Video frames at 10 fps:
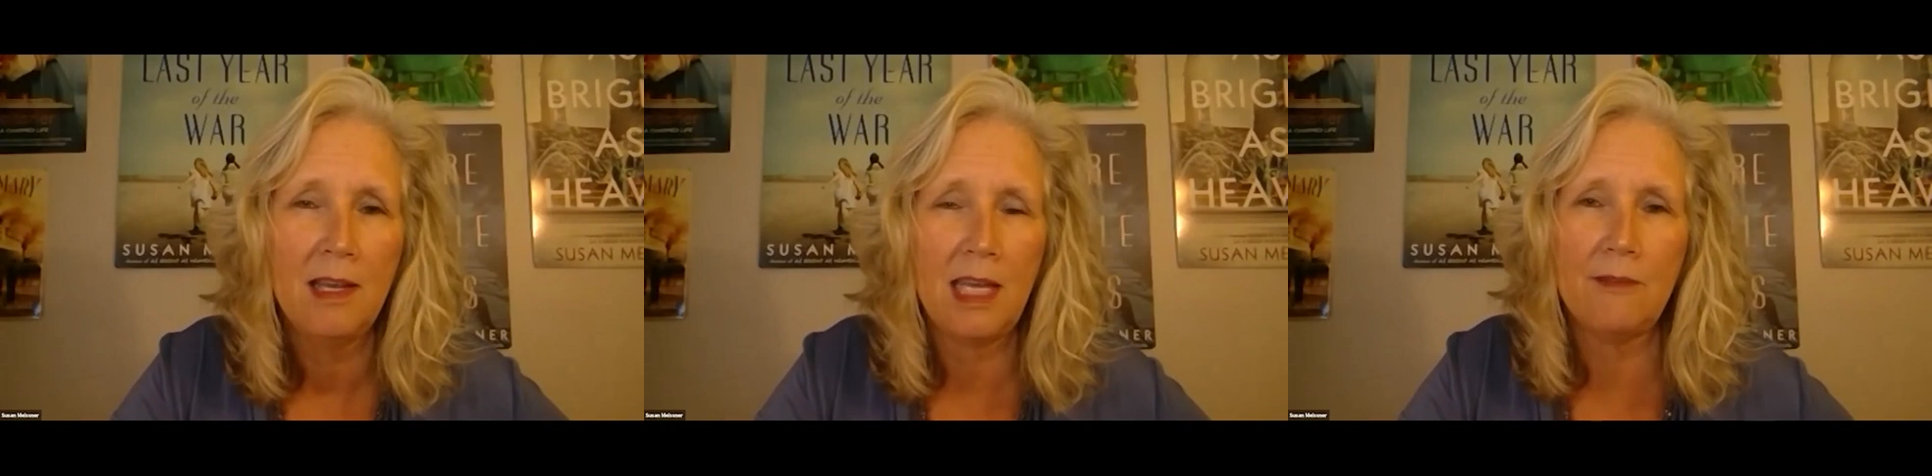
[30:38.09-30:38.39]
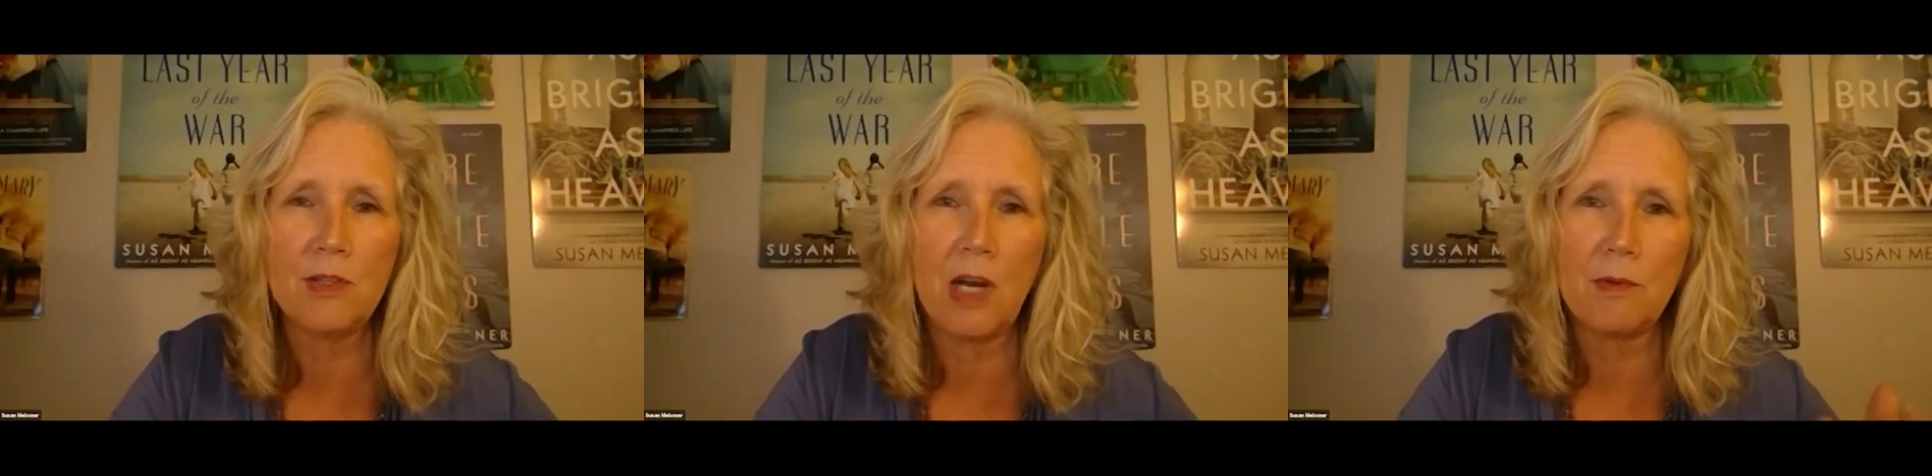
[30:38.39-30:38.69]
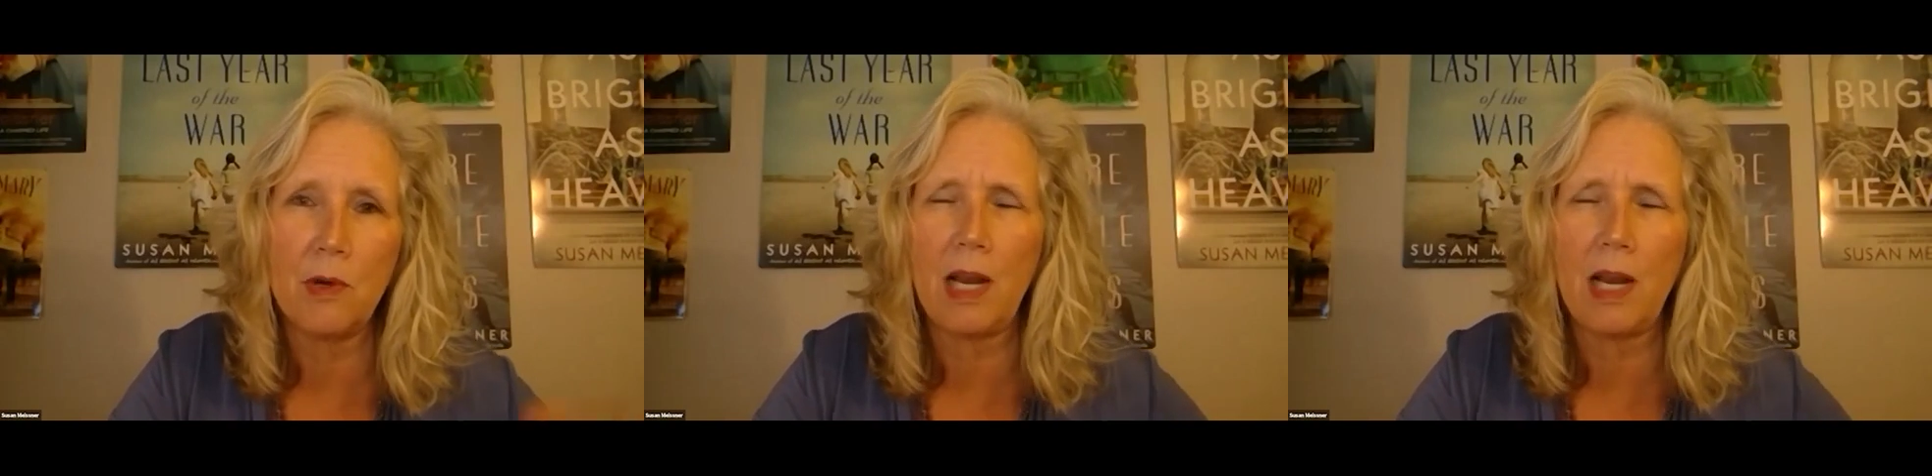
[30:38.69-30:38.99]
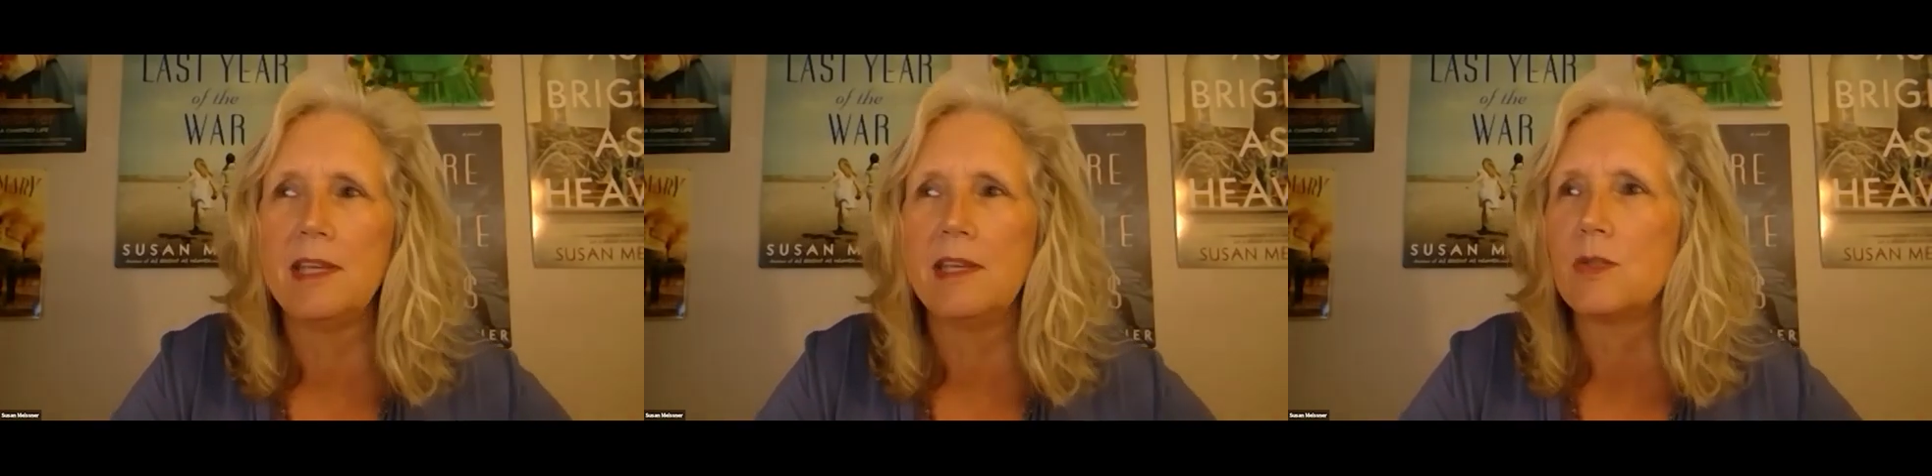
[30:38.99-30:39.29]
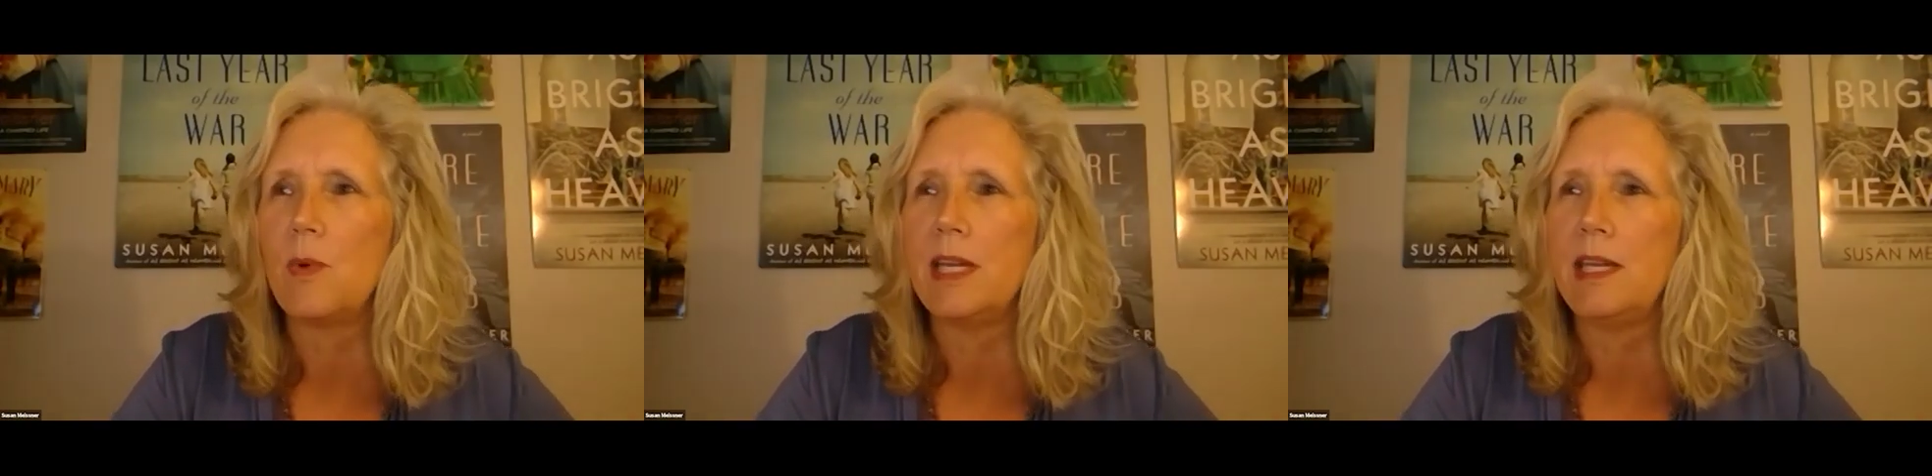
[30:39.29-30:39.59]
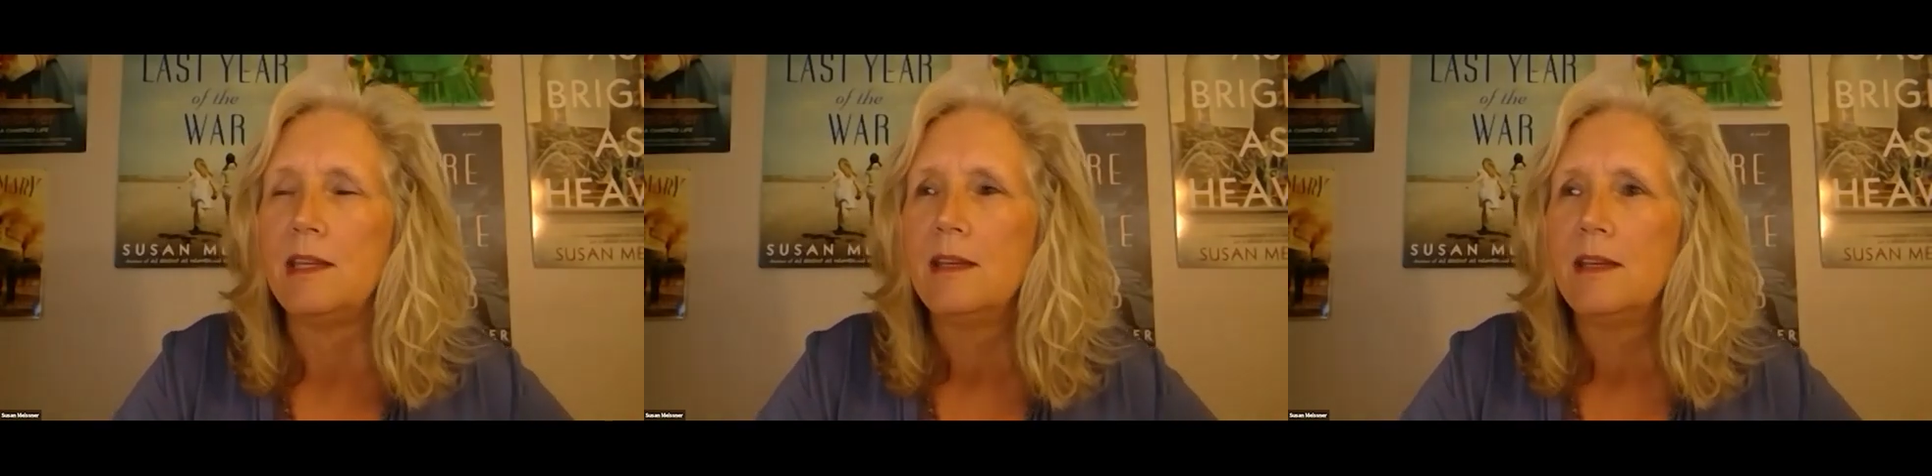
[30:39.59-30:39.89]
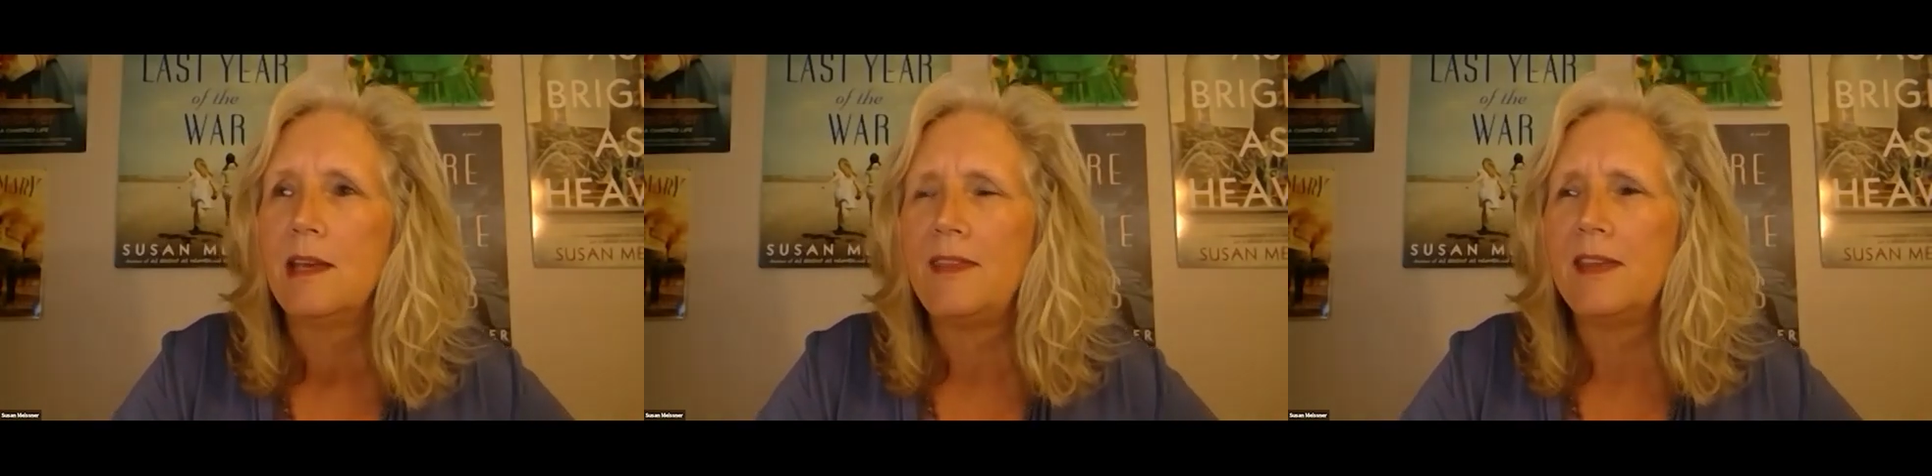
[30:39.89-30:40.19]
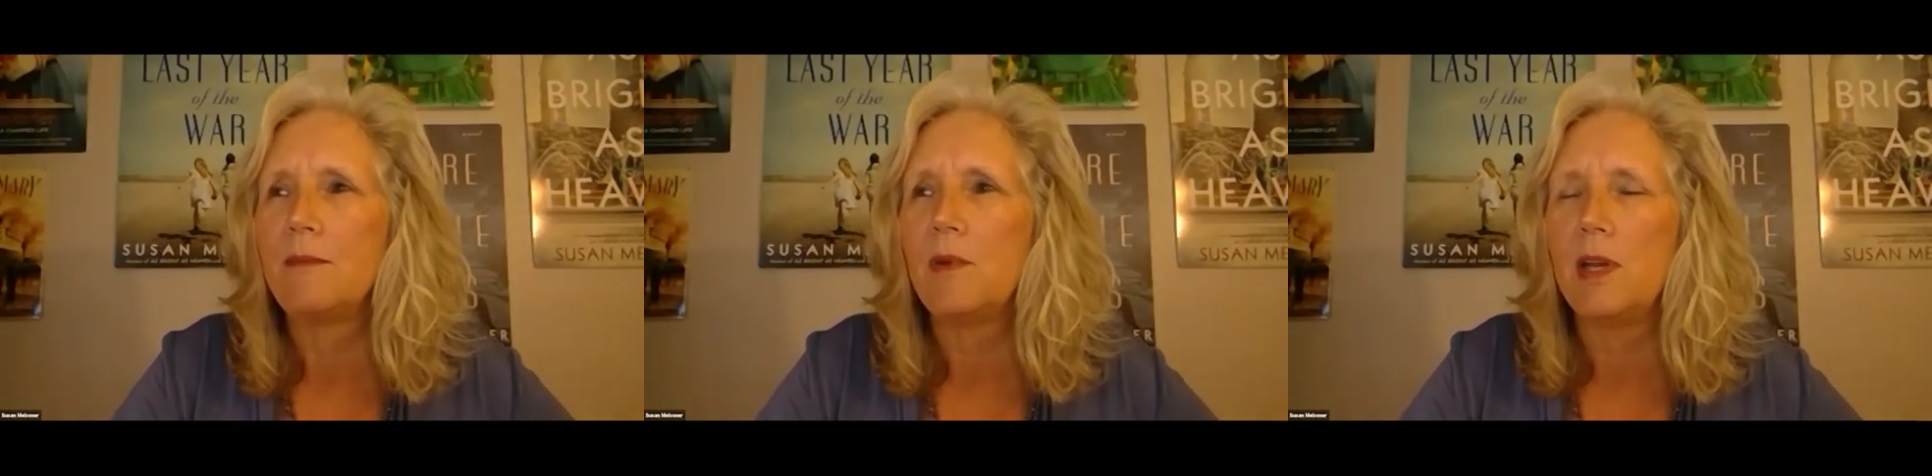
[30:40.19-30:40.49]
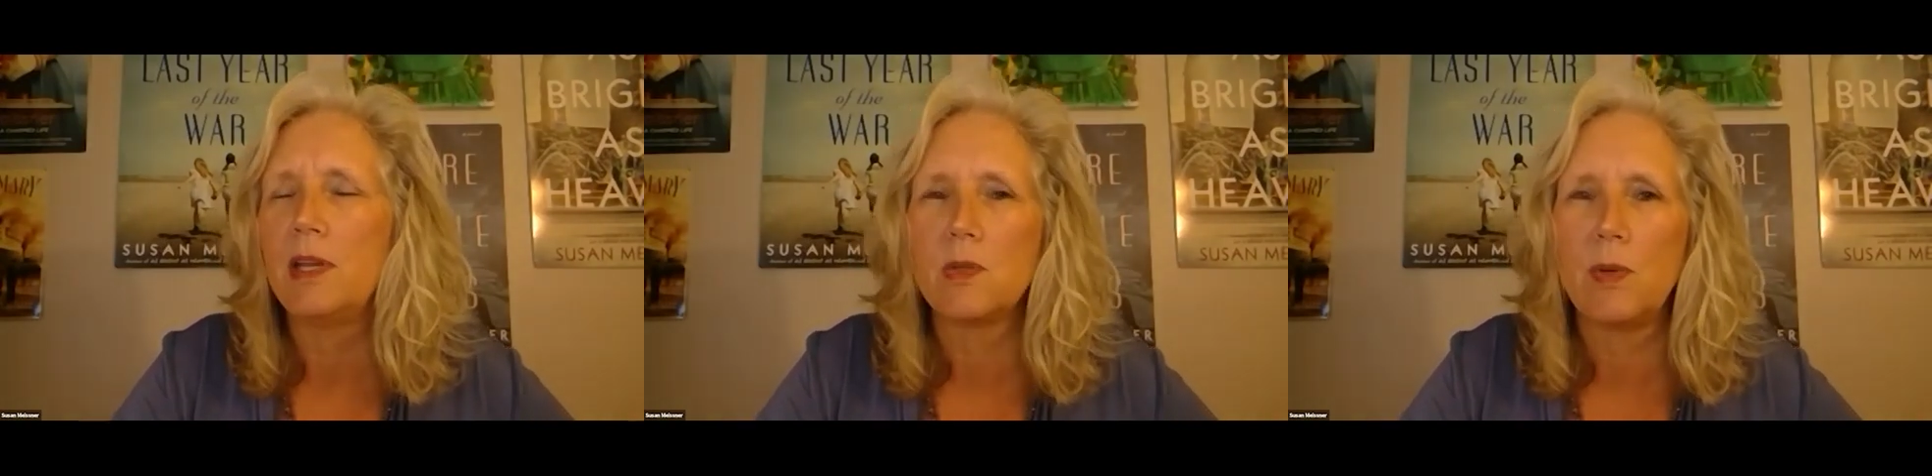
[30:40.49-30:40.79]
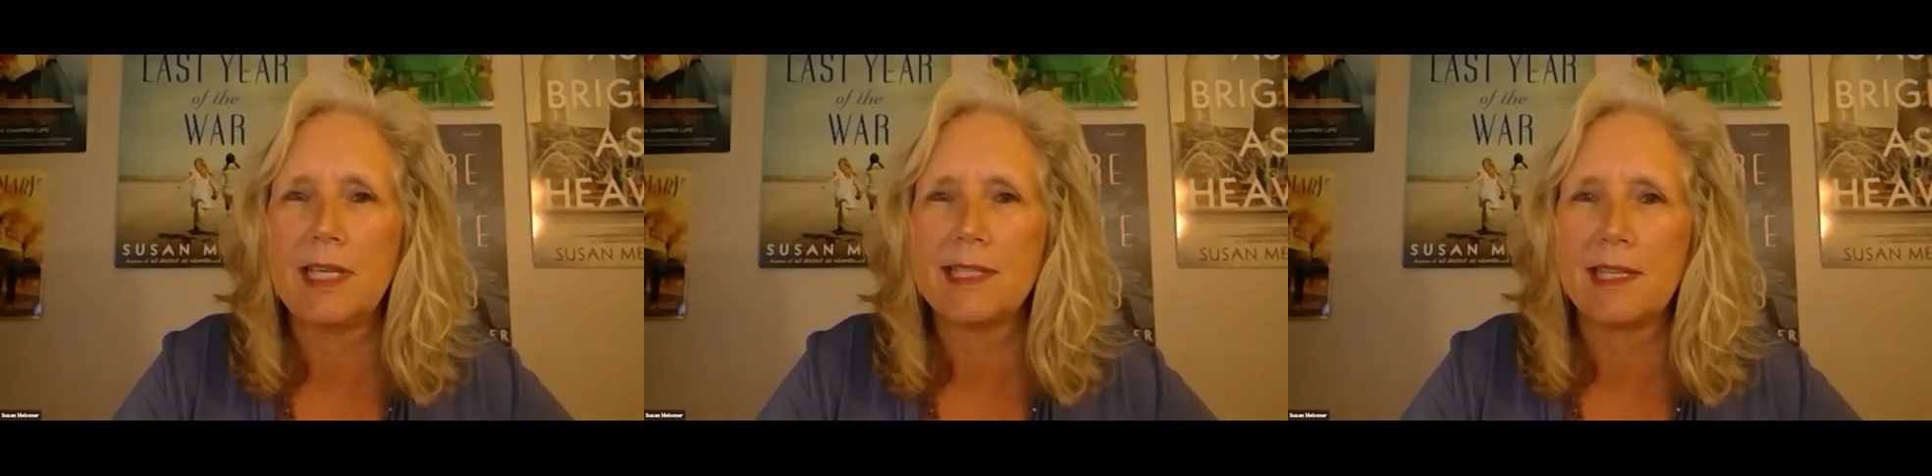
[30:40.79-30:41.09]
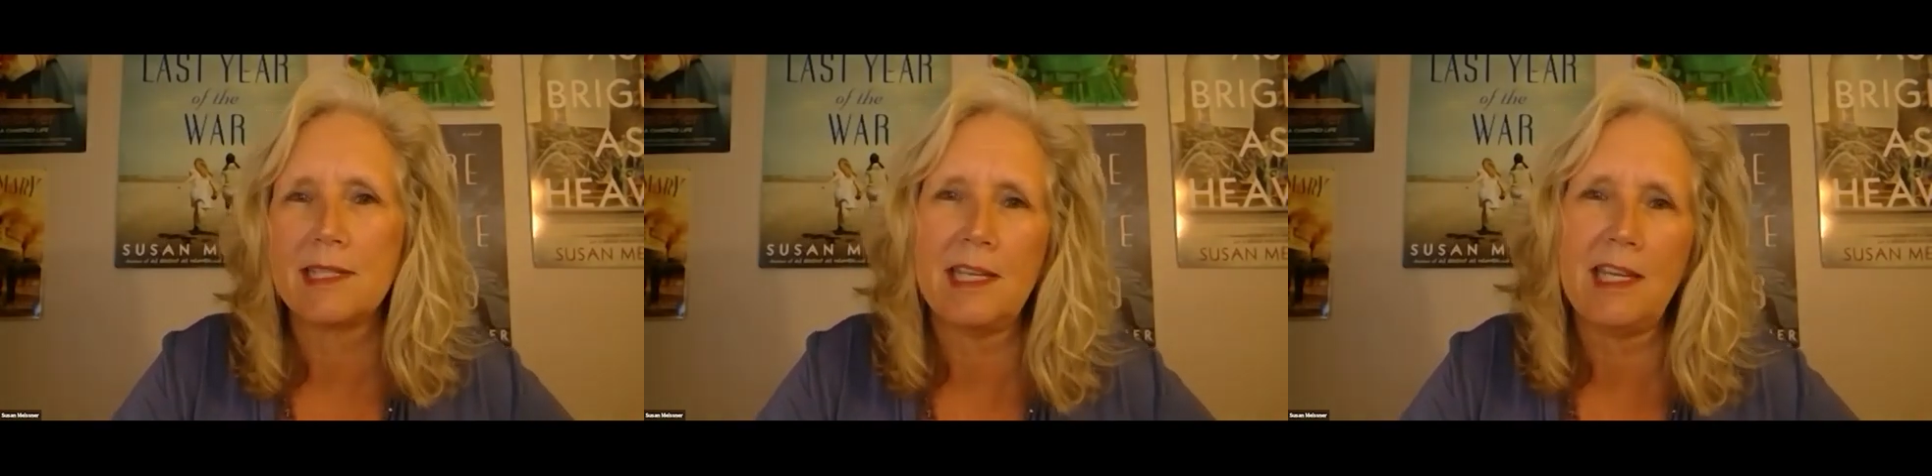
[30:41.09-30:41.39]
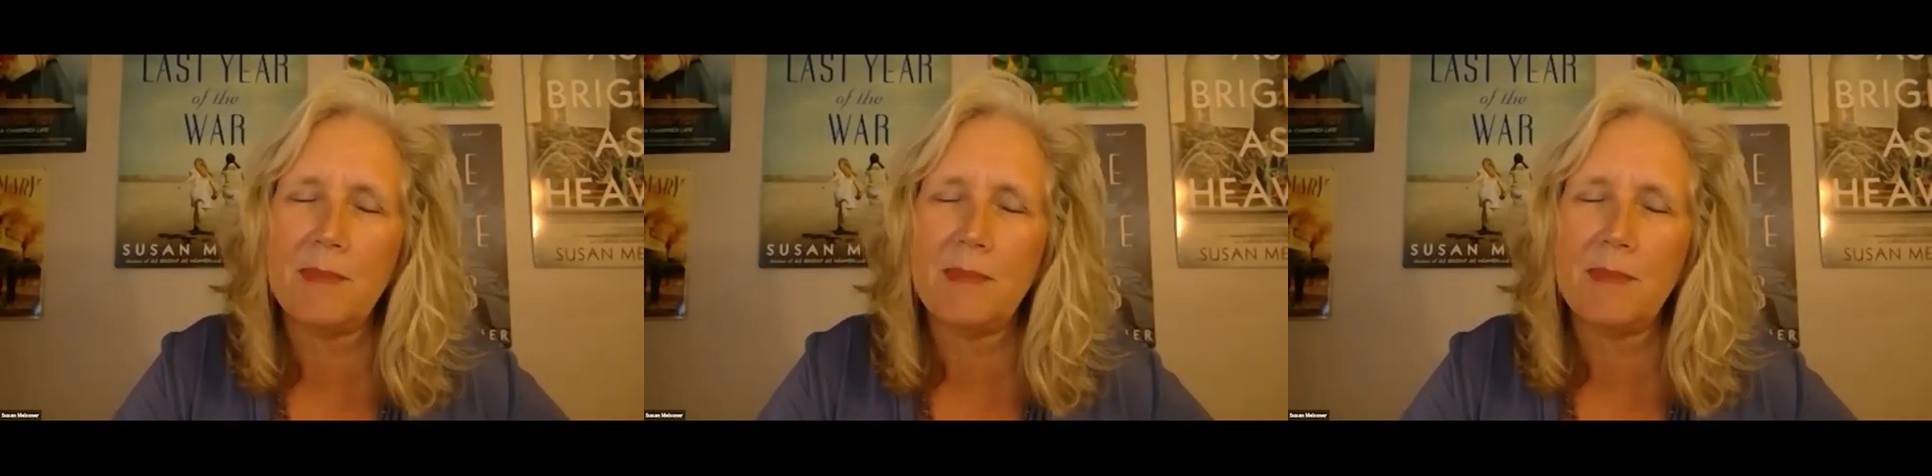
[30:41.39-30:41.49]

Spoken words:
Even though I wrote it, I think I wrote it in 2016,